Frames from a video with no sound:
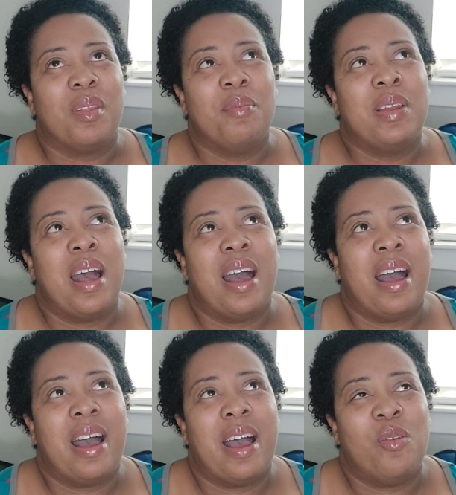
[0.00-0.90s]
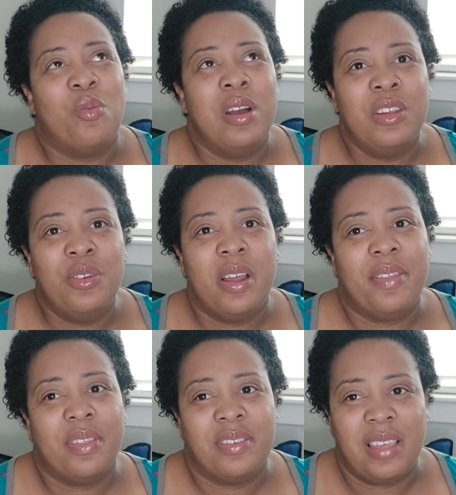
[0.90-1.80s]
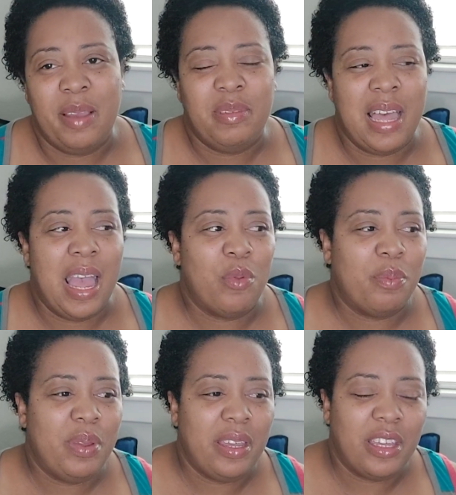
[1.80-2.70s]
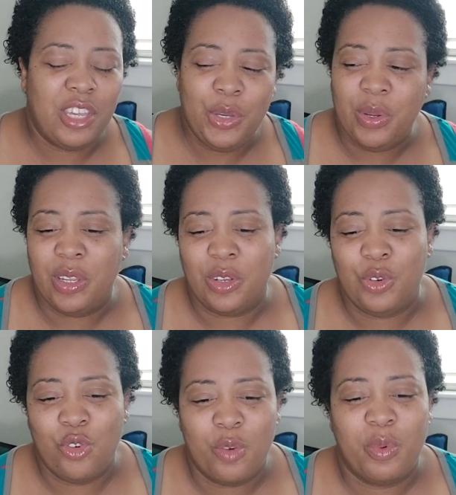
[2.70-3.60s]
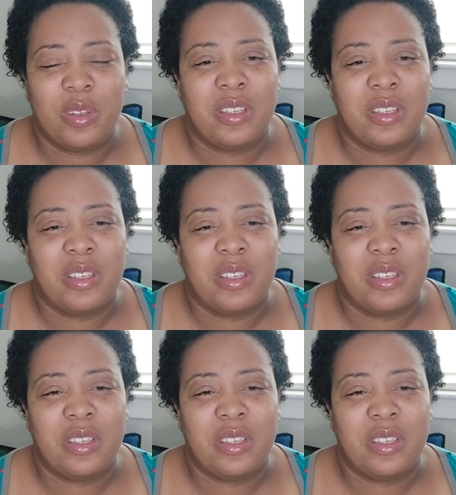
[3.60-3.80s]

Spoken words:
But I wonder, at the same time, with being cute and adorable,